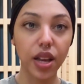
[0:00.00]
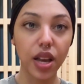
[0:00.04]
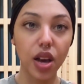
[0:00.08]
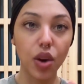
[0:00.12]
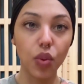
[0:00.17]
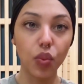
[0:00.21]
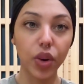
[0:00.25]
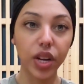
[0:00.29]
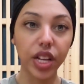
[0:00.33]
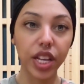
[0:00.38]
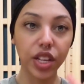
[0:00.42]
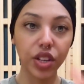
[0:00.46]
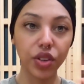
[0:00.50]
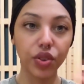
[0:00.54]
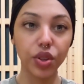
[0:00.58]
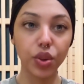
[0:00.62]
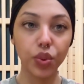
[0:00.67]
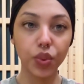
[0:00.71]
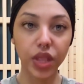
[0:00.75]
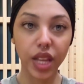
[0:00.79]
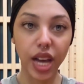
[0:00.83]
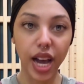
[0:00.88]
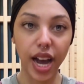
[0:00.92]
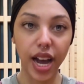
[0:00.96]
what can you do with
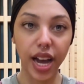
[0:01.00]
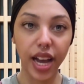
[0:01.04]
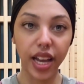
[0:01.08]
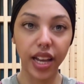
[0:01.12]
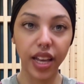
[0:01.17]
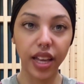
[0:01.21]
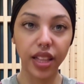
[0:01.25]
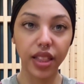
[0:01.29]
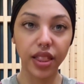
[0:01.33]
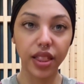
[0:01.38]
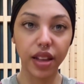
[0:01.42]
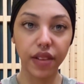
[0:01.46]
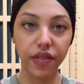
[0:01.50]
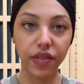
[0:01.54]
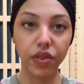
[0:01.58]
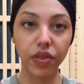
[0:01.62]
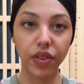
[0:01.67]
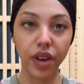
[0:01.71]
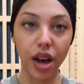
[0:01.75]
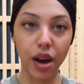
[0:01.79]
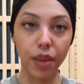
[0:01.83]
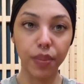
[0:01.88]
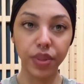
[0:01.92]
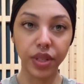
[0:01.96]
a high level of
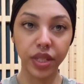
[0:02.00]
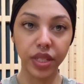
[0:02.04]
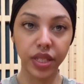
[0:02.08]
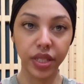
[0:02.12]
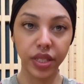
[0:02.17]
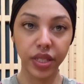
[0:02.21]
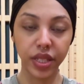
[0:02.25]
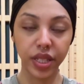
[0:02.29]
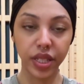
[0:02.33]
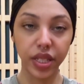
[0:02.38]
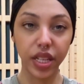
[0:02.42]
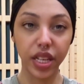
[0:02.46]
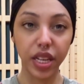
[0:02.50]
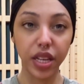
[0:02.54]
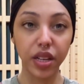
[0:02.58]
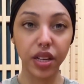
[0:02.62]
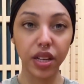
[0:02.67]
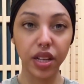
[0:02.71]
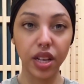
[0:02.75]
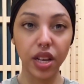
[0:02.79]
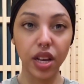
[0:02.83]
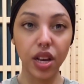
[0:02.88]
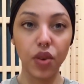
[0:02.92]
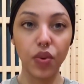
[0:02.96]
competency
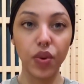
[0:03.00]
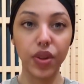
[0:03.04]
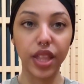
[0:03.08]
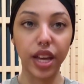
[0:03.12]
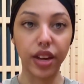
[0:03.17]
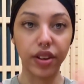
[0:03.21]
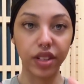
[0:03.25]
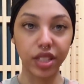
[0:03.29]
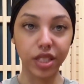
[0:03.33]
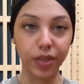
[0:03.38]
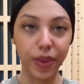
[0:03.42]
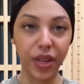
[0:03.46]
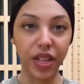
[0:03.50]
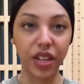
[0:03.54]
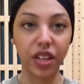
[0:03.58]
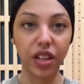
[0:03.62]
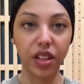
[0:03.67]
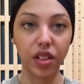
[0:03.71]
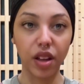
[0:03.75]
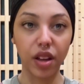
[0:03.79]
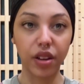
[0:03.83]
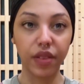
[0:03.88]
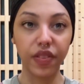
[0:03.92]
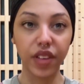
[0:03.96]
without expending a
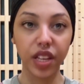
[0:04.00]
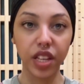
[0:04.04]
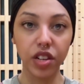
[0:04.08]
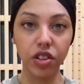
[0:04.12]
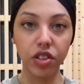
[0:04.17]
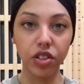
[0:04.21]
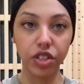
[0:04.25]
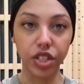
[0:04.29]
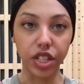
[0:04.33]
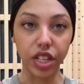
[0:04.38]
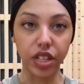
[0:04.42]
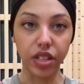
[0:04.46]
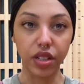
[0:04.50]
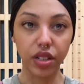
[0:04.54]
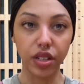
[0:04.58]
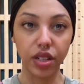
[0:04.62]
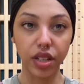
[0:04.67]
lot of energy?